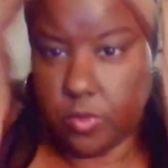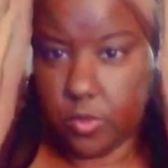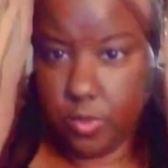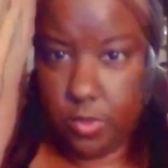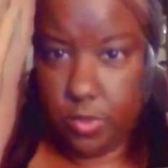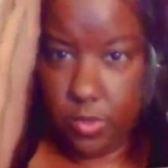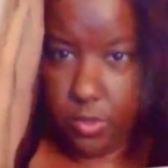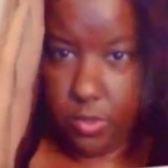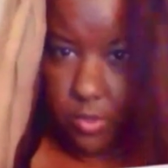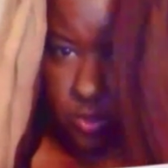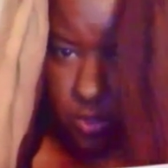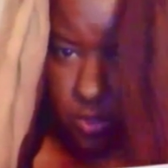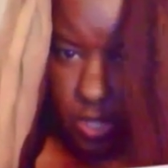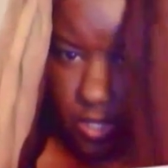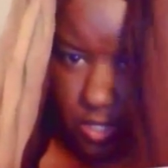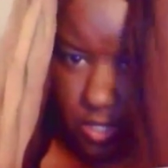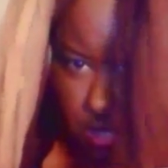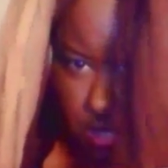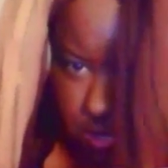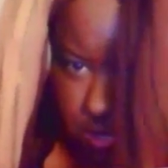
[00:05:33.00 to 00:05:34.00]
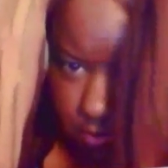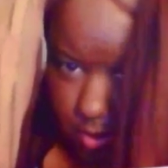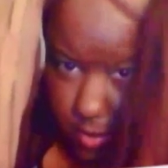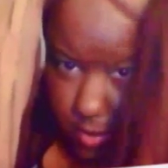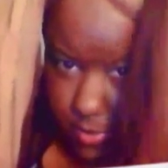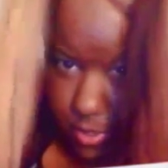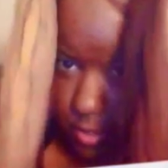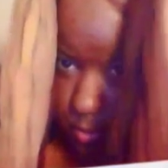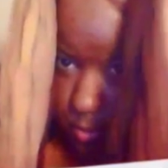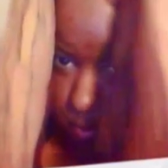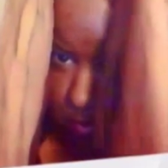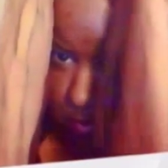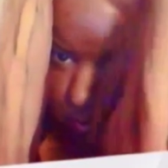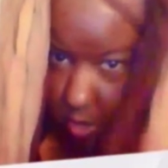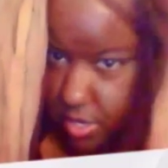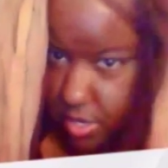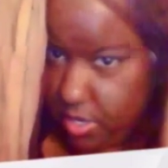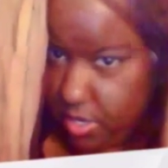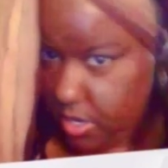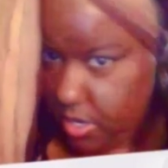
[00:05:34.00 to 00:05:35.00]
Mm, that's not what I was hoping for.